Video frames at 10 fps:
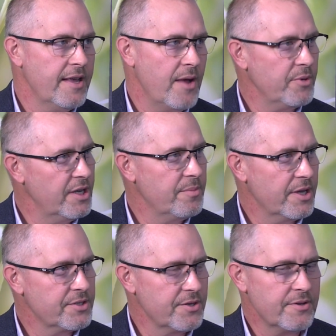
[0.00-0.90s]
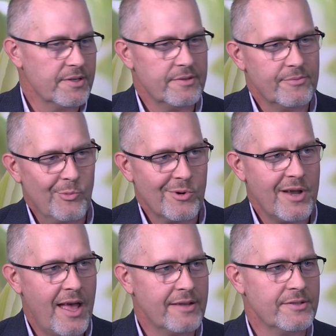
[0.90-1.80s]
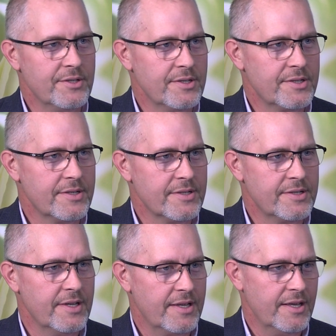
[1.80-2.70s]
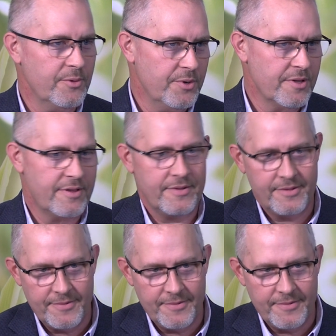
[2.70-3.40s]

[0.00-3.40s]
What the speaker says: And we need to make sure that we're not just sticking with